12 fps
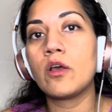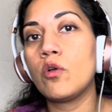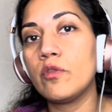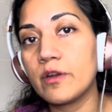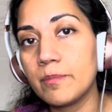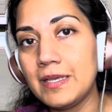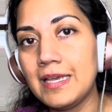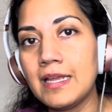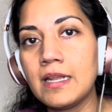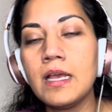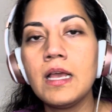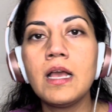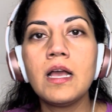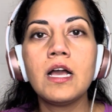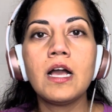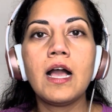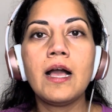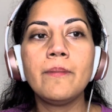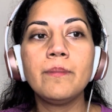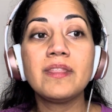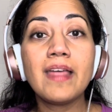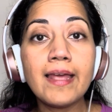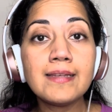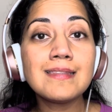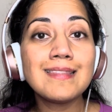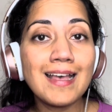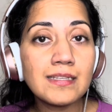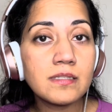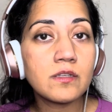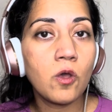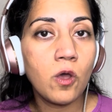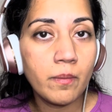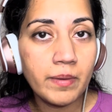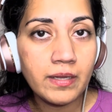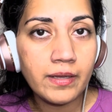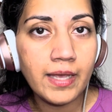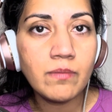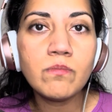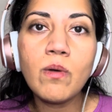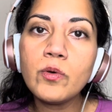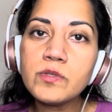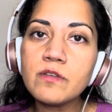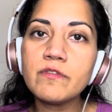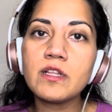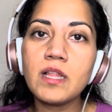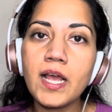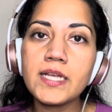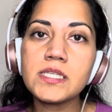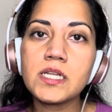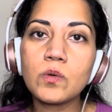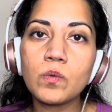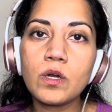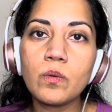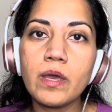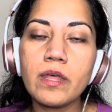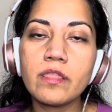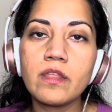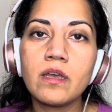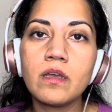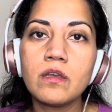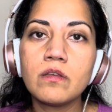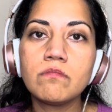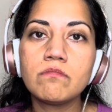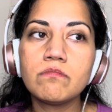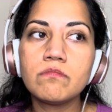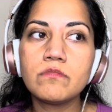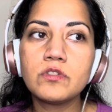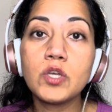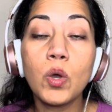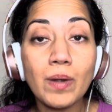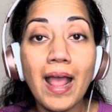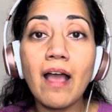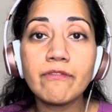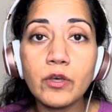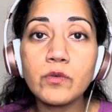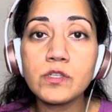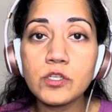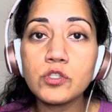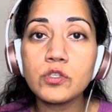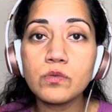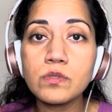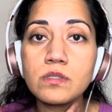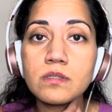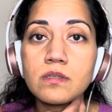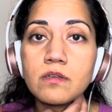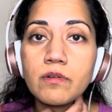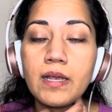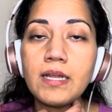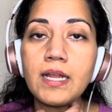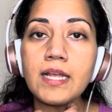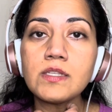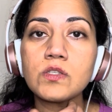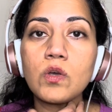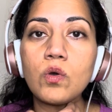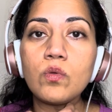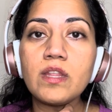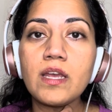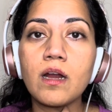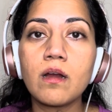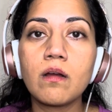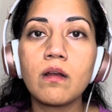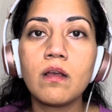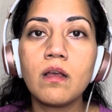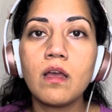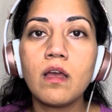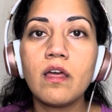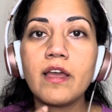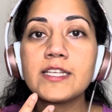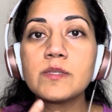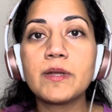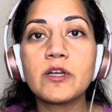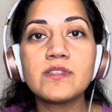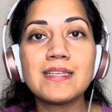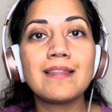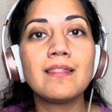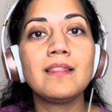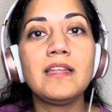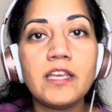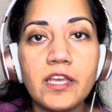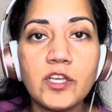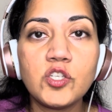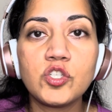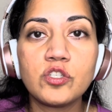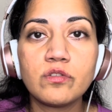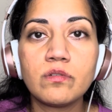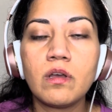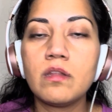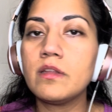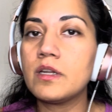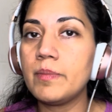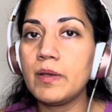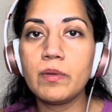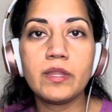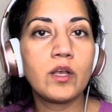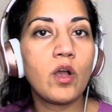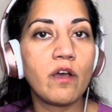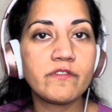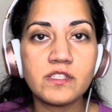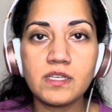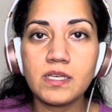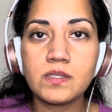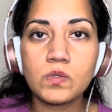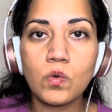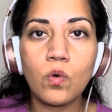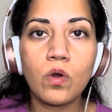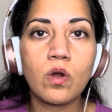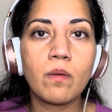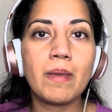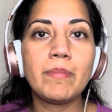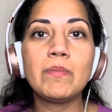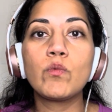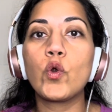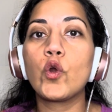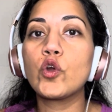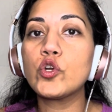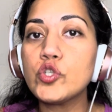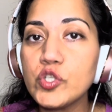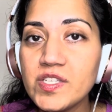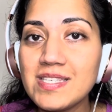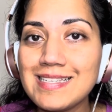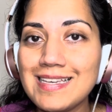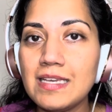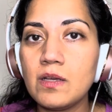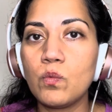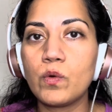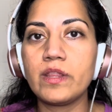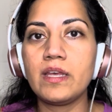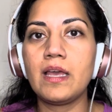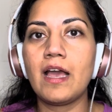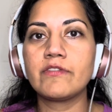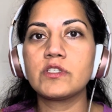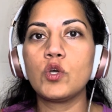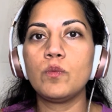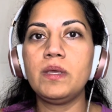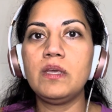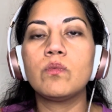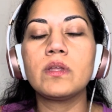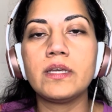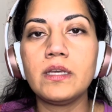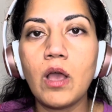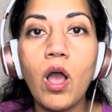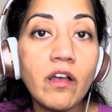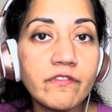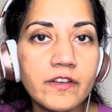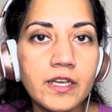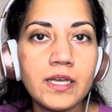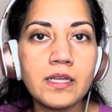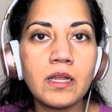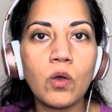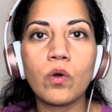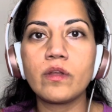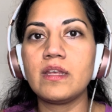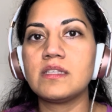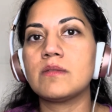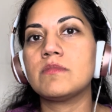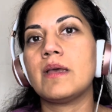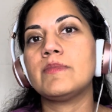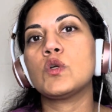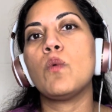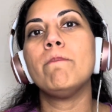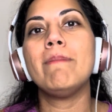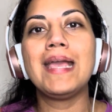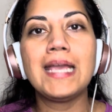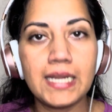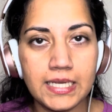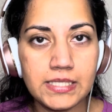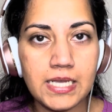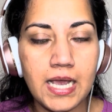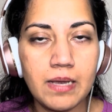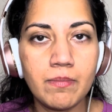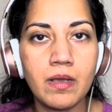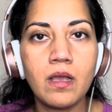hold their pee in. But that is less common. And most of the clients that I work with don't have those issues, right? And so they're experiencing leakage a little bit when they cough, sneeze, or maybe more urgency where they have to go pee really often, or they sometimes don't make it in time.